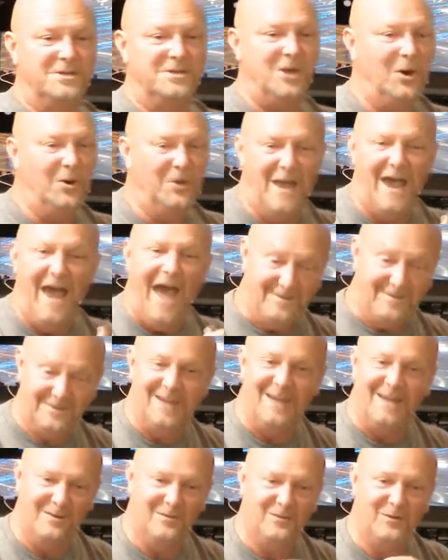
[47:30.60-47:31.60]
so you have to
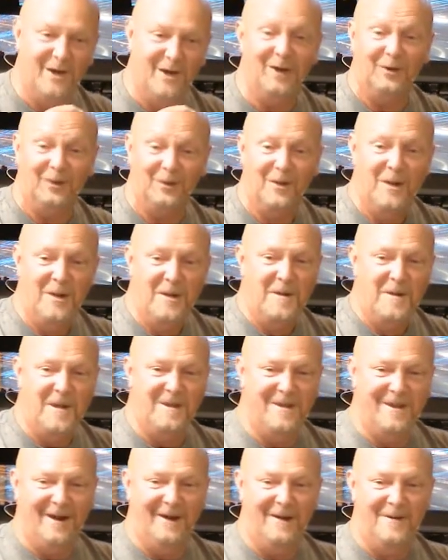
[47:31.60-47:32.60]
get real,
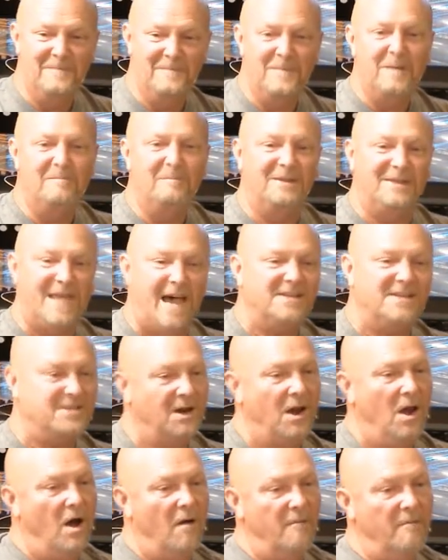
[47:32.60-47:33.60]
you know. But that's the
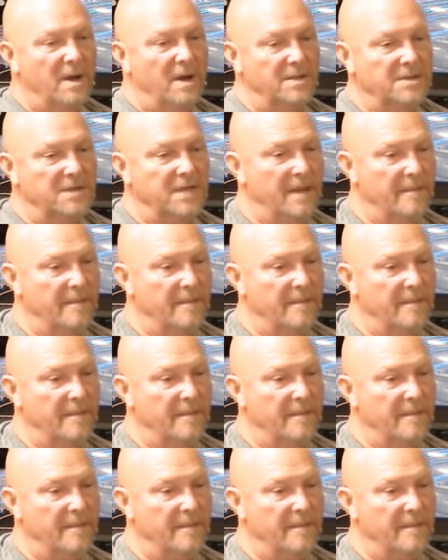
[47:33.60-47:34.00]
law of budget.